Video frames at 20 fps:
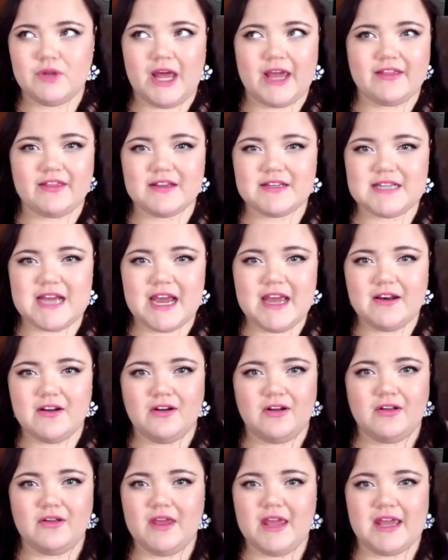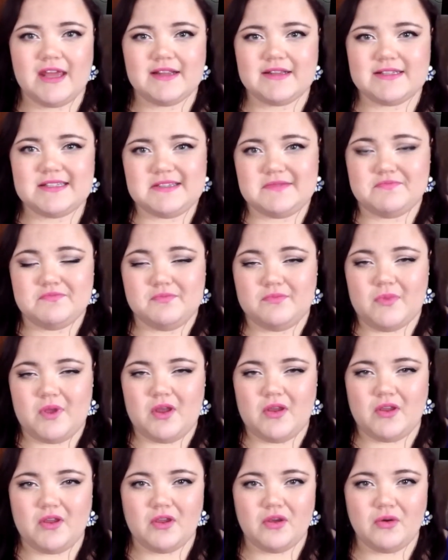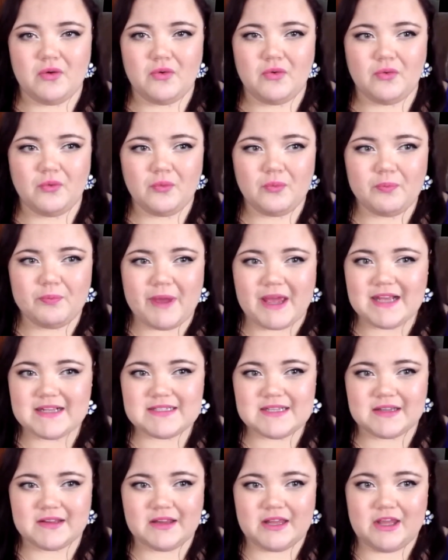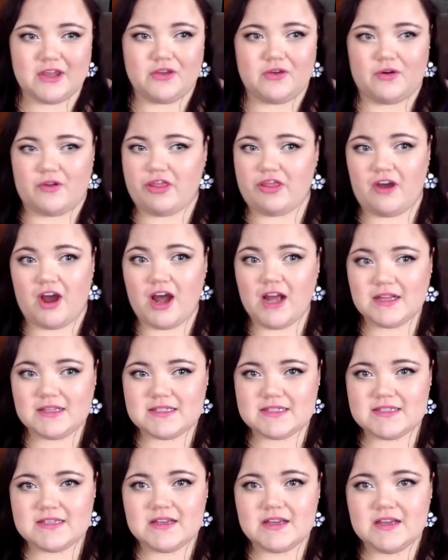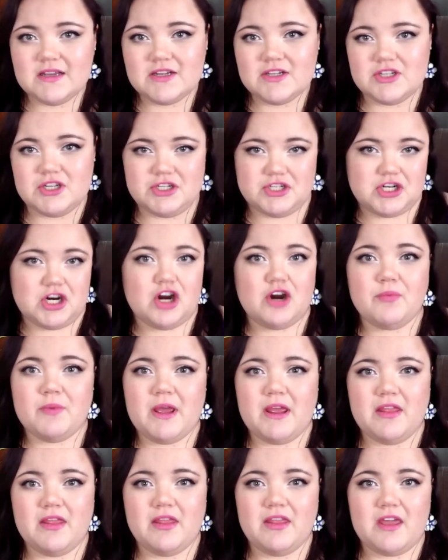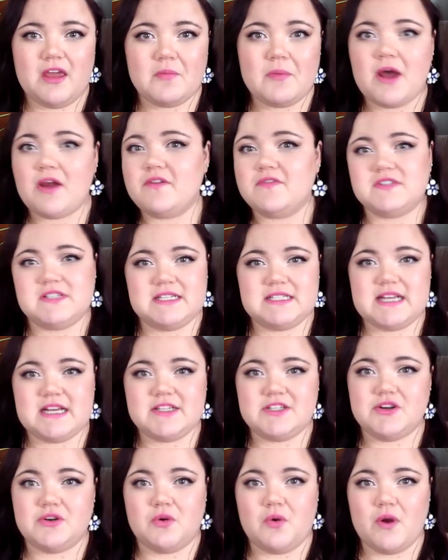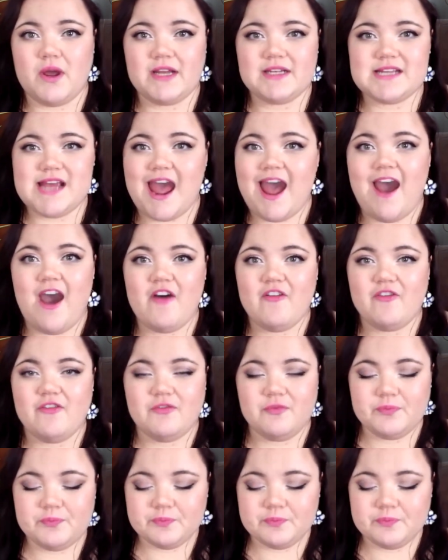like the title, it's you basically, your thoughts determine the amount of success you're going to have.